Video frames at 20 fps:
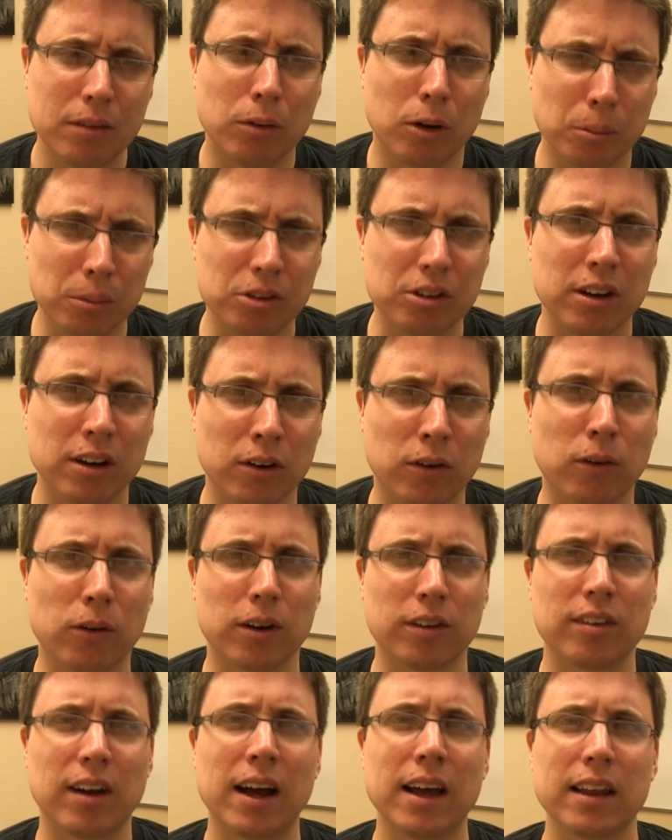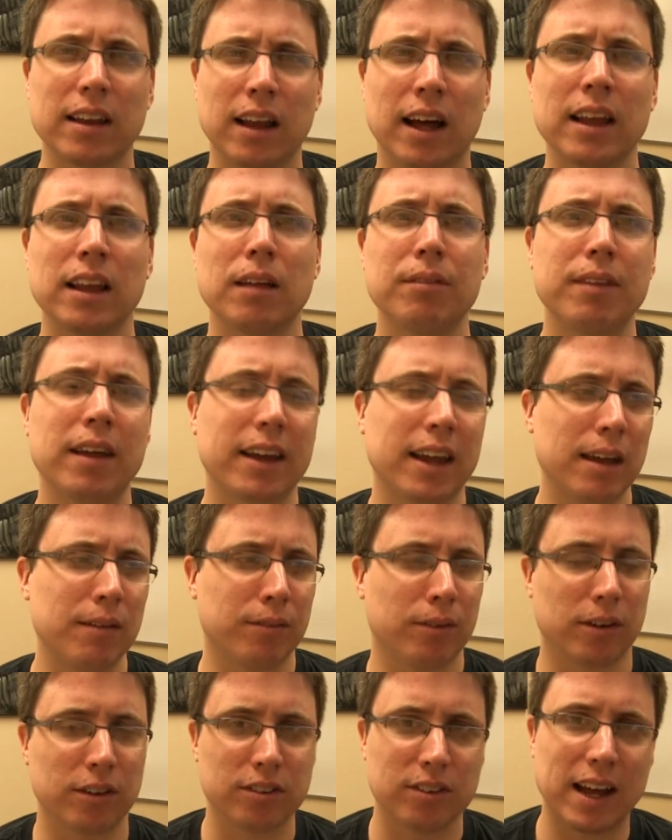War Machine and Hordes, I love that
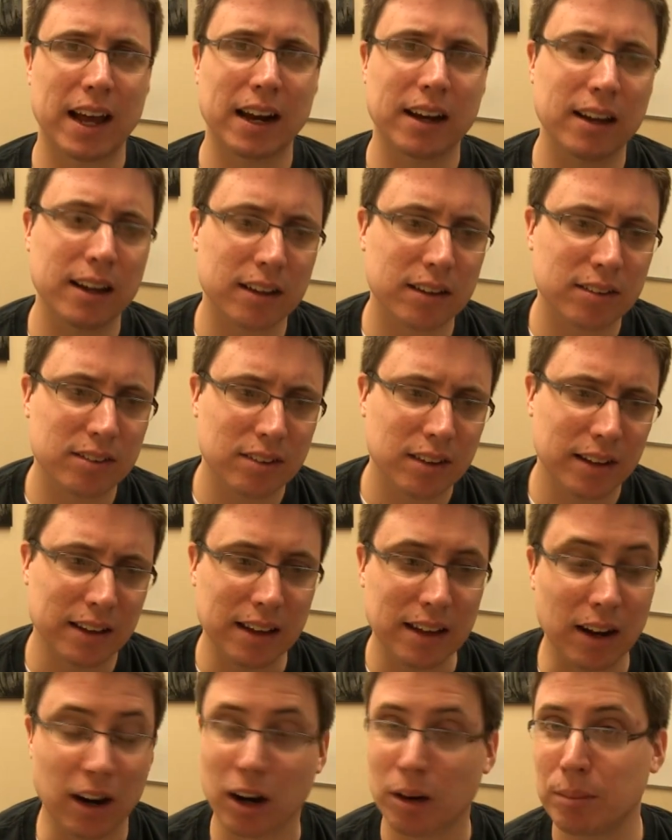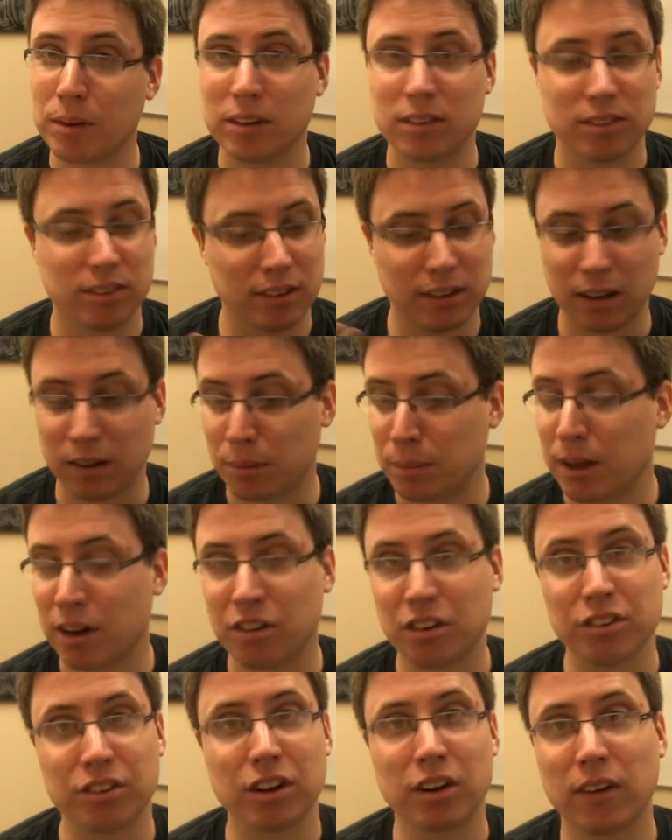game for its tactics. The armies, the
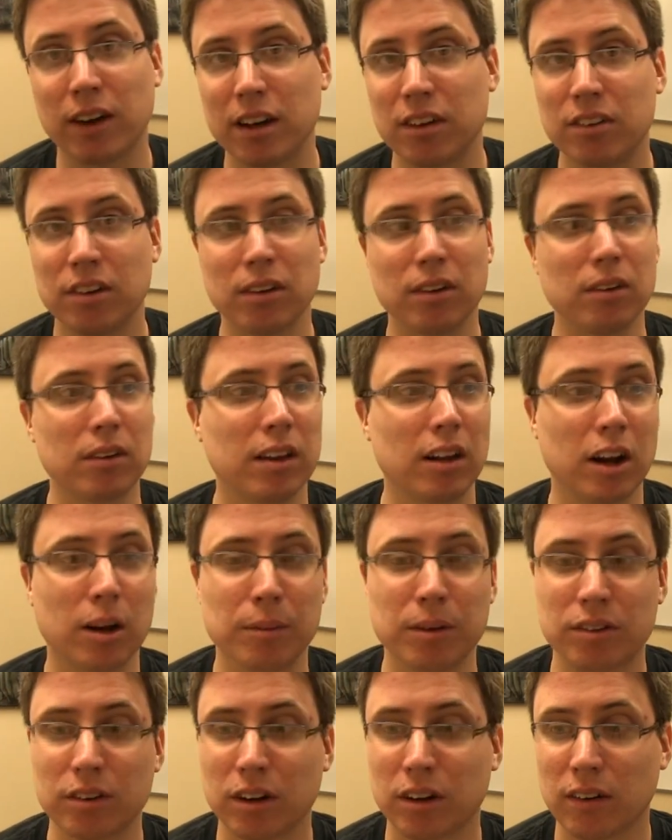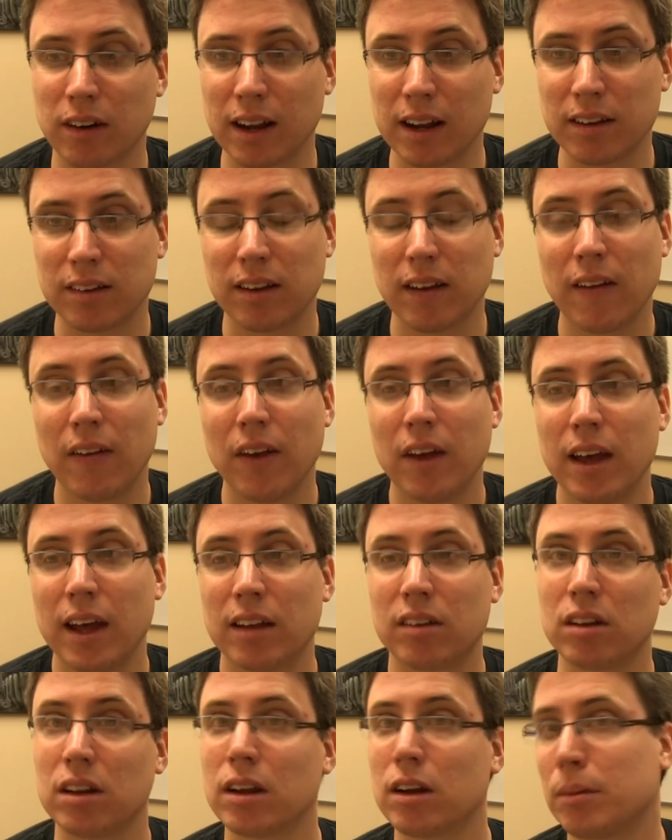miniatures are great too, the armies are great.
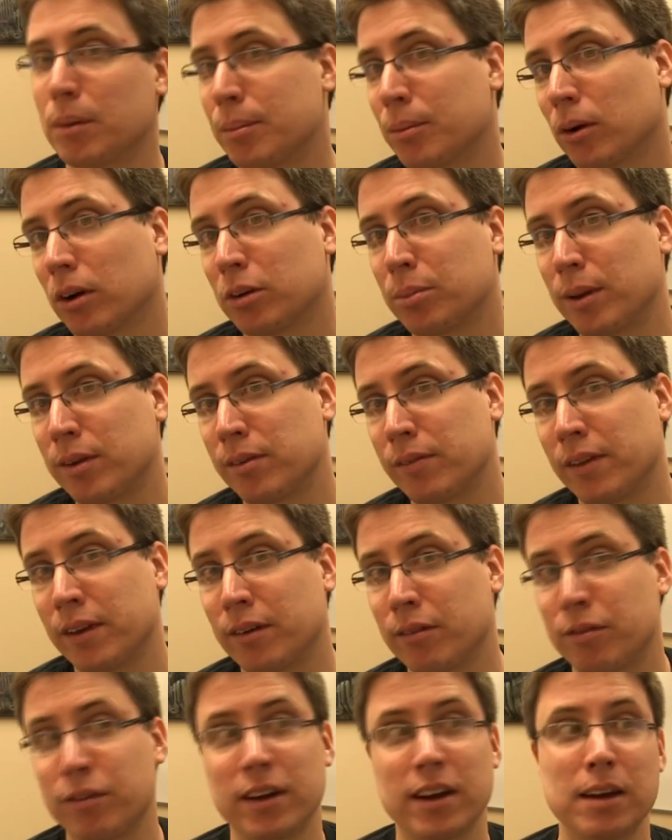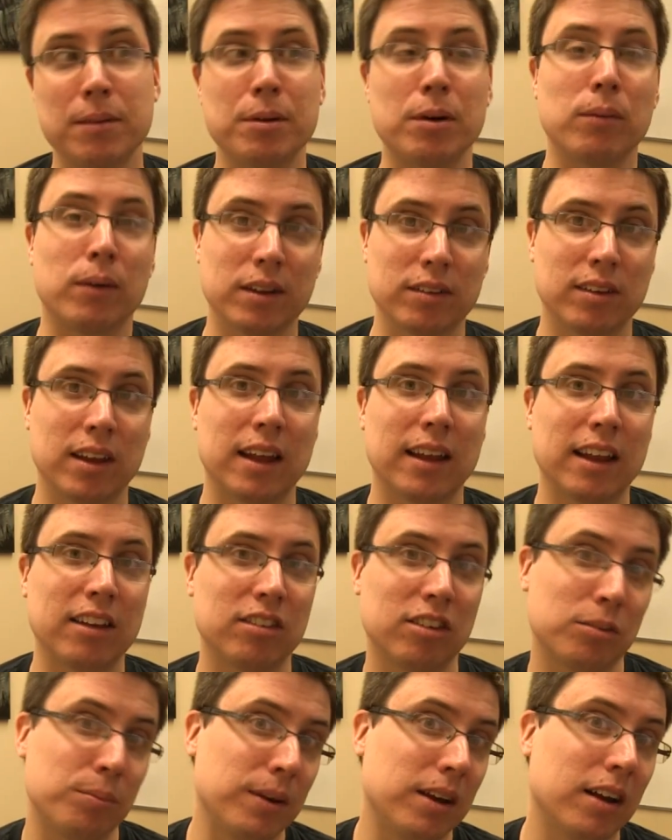It's a little bit more expensive than Infinity, but once again,
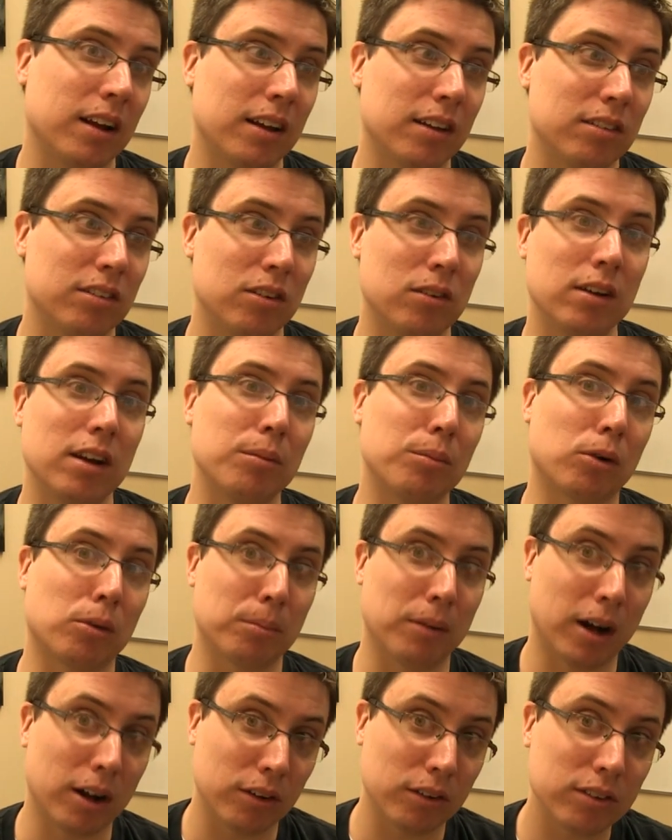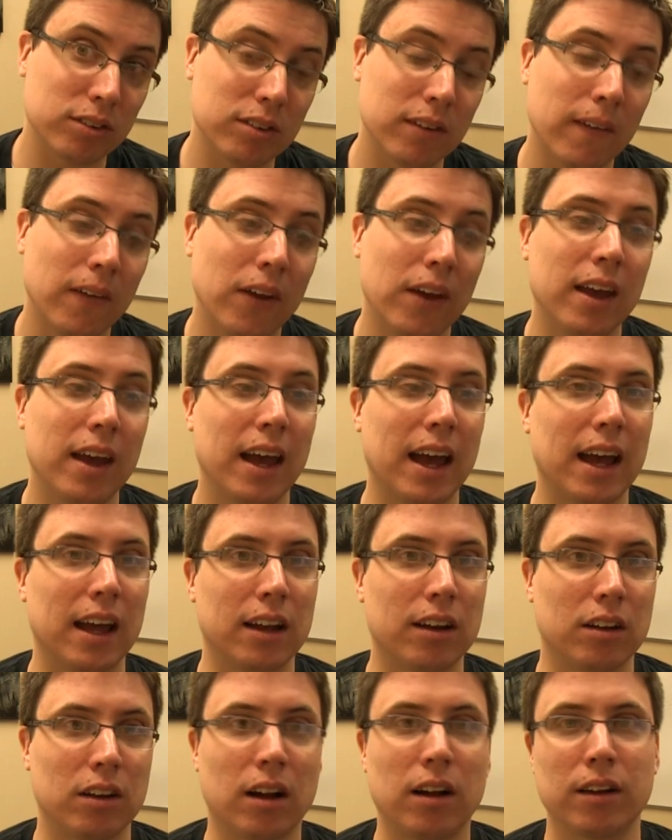that's just because you need more models,
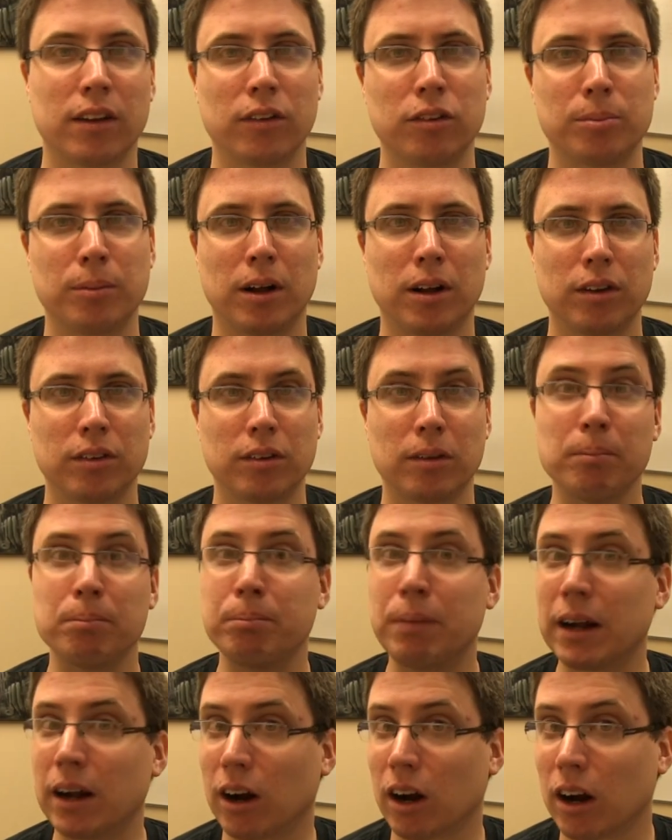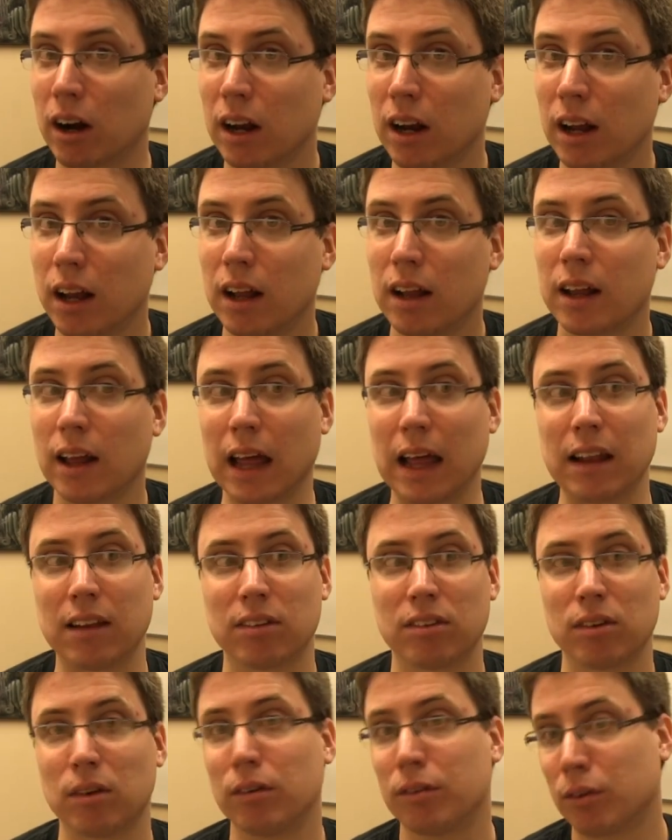and a lot of those models are bigger.
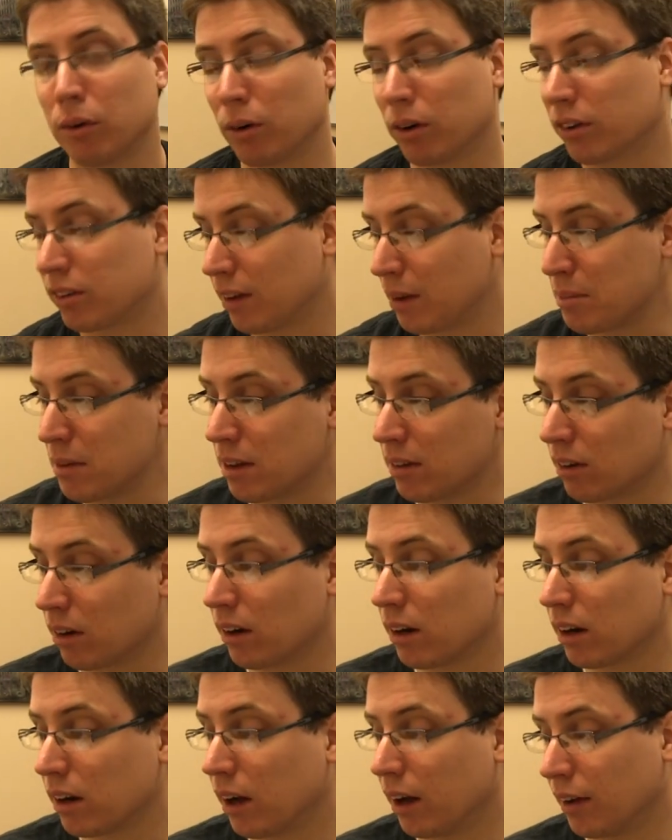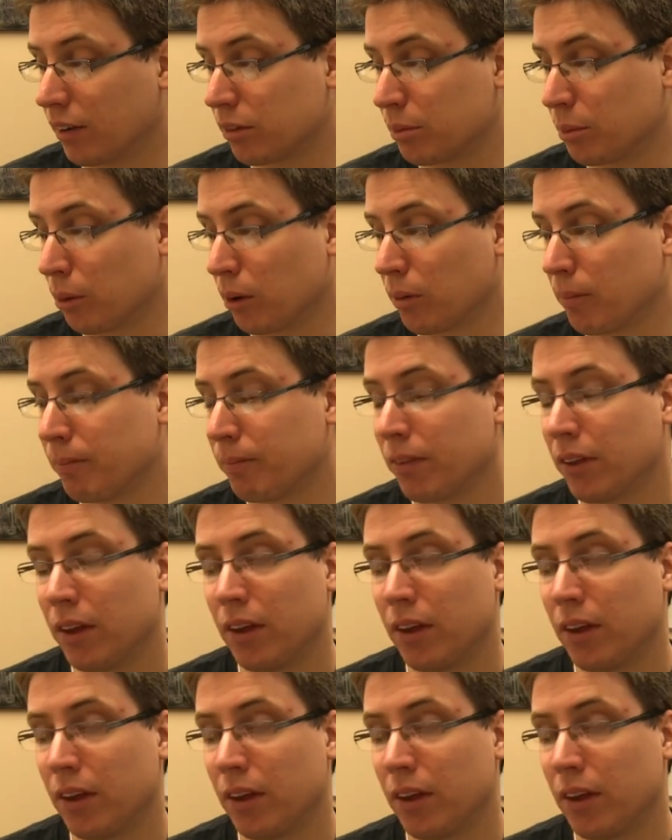And so, of course, that means they're going to cost more.